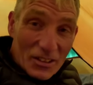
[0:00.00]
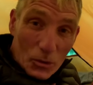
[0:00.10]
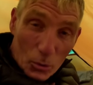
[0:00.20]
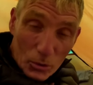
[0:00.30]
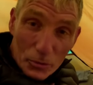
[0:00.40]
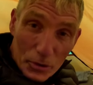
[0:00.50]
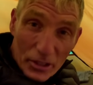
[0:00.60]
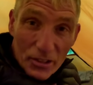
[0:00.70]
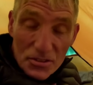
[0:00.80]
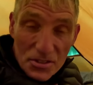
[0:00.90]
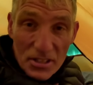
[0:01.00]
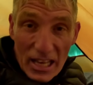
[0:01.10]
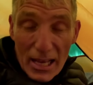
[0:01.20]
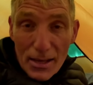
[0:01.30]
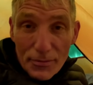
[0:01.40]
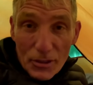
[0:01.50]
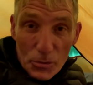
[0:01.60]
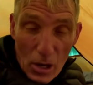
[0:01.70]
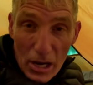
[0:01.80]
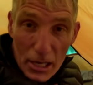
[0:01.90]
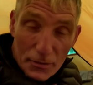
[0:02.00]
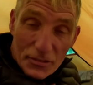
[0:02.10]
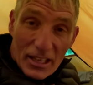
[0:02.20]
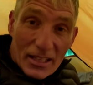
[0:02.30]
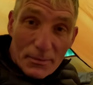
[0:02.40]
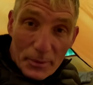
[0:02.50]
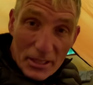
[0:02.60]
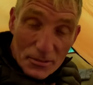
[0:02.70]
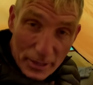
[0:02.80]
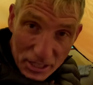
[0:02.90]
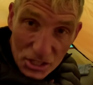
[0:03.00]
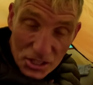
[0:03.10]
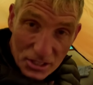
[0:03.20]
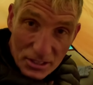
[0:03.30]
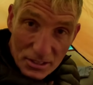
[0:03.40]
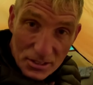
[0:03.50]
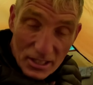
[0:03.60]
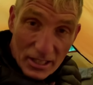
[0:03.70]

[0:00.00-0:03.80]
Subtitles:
All the runners have arrived and been registered.